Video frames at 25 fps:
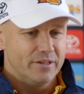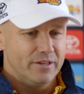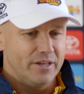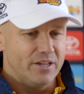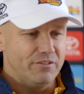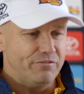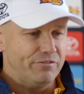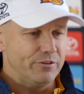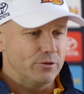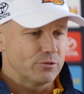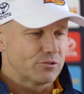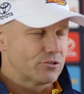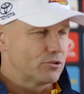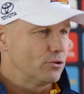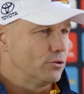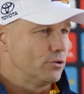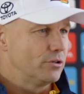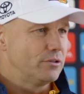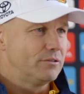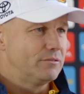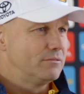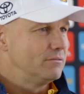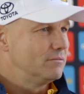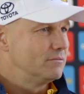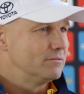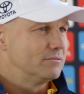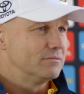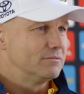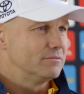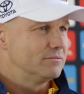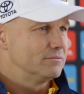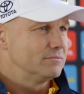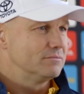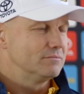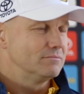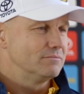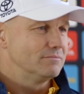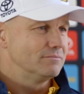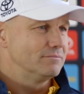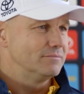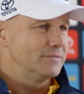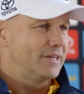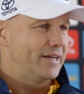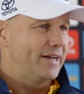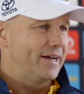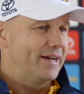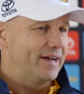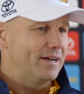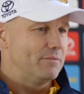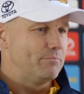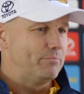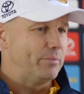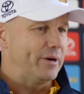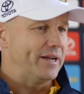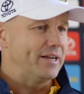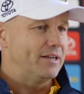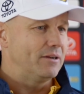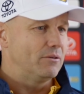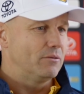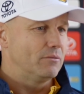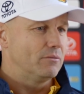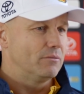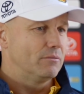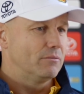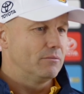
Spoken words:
He feels good, but